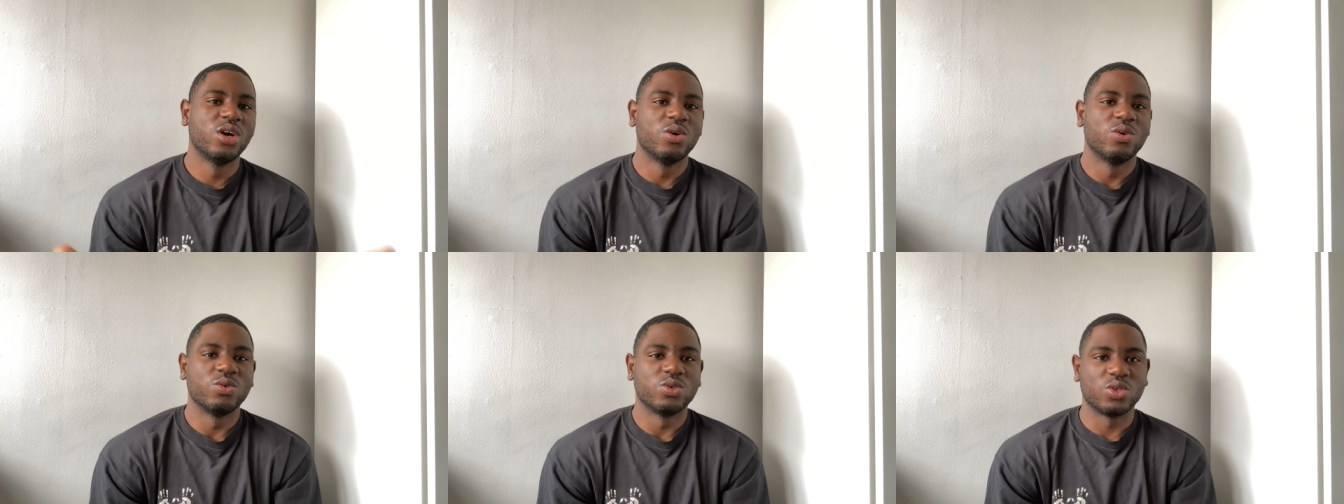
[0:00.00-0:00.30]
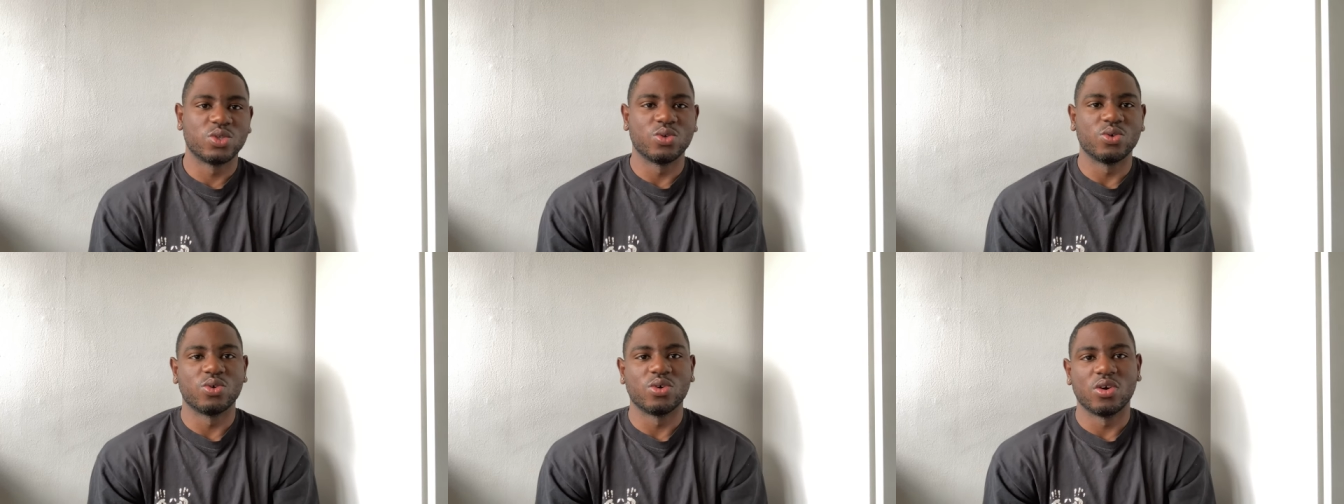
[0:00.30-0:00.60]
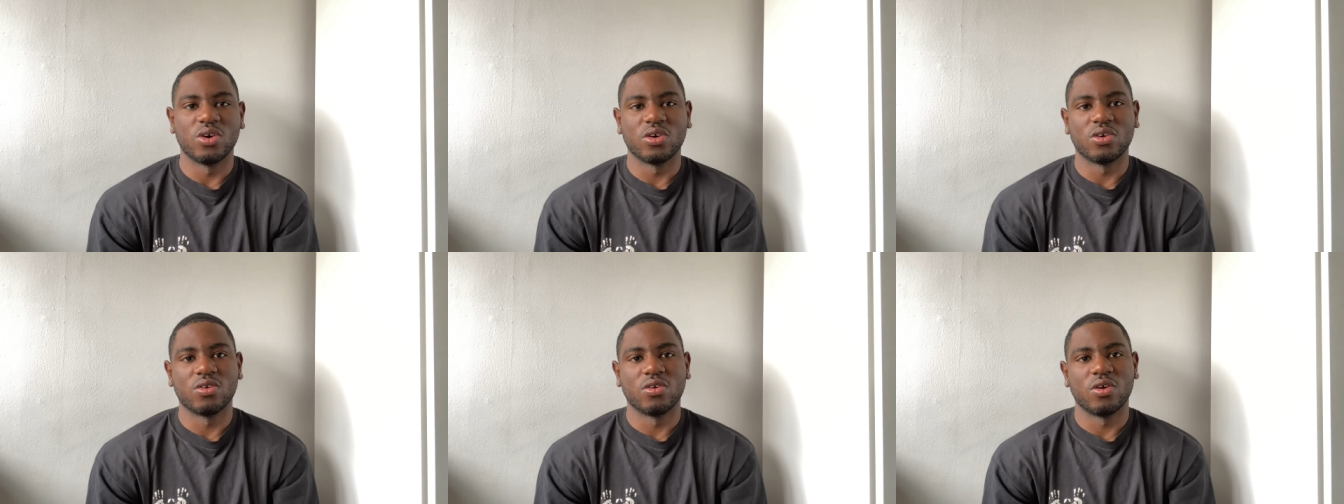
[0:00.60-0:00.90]
We still got
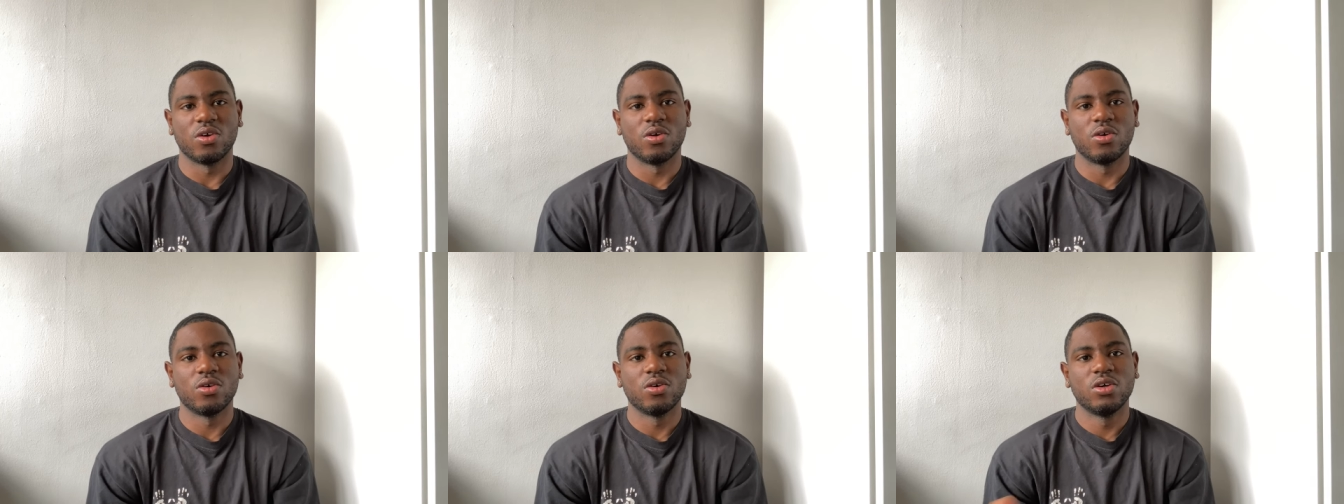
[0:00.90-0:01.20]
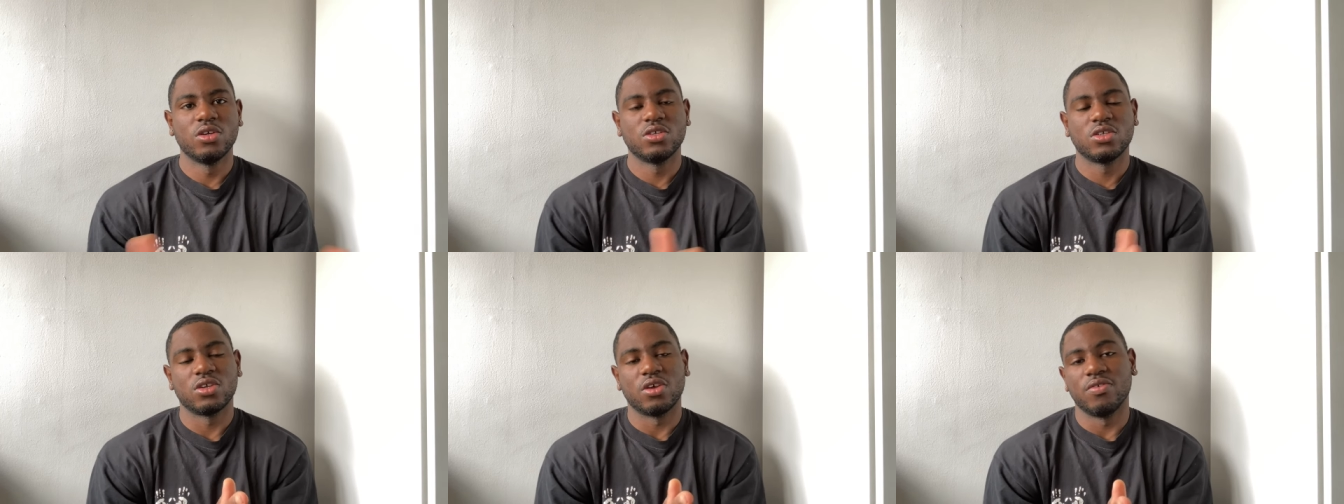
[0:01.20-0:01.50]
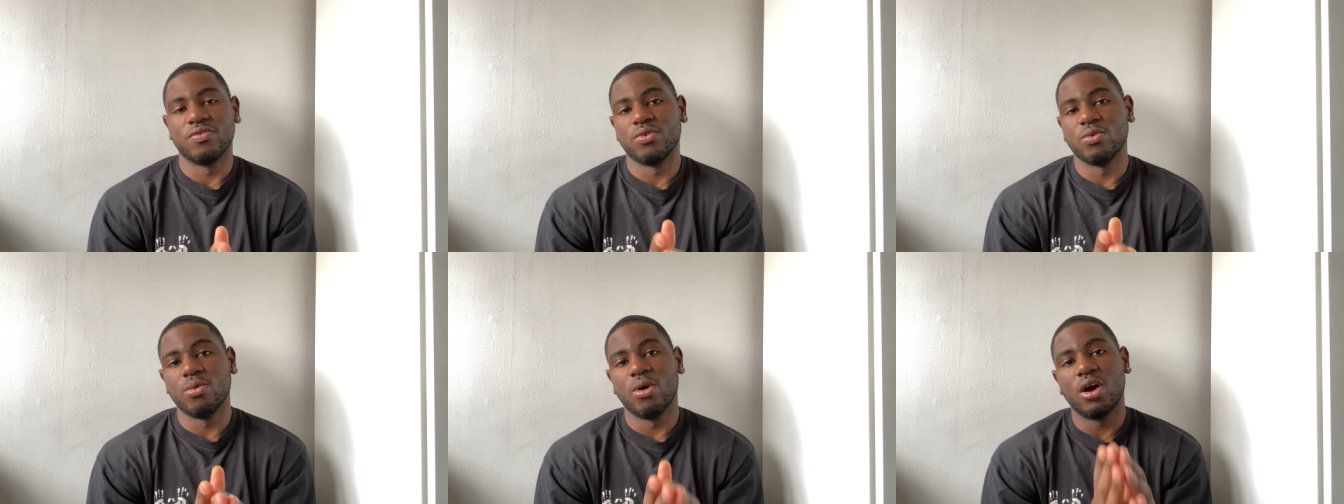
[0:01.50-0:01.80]
to grow. So
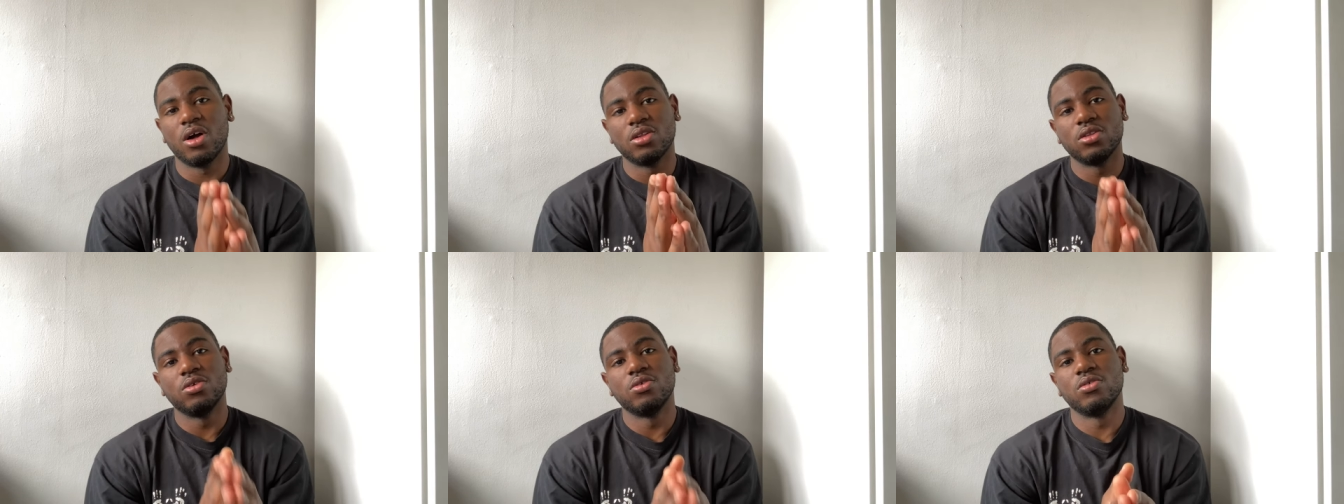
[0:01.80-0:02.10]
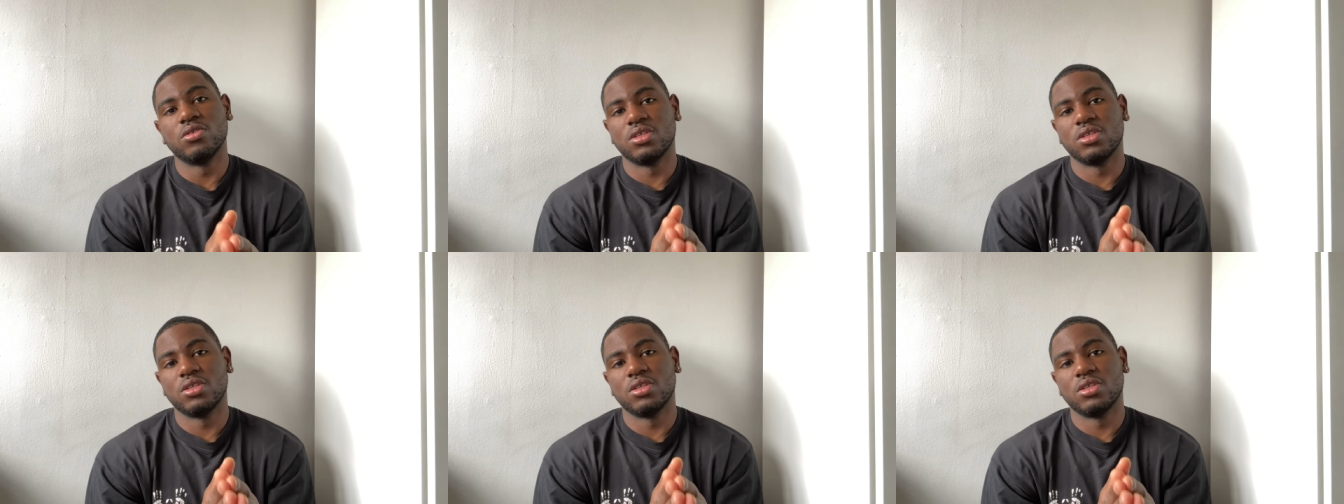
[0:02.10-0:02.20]
if you are new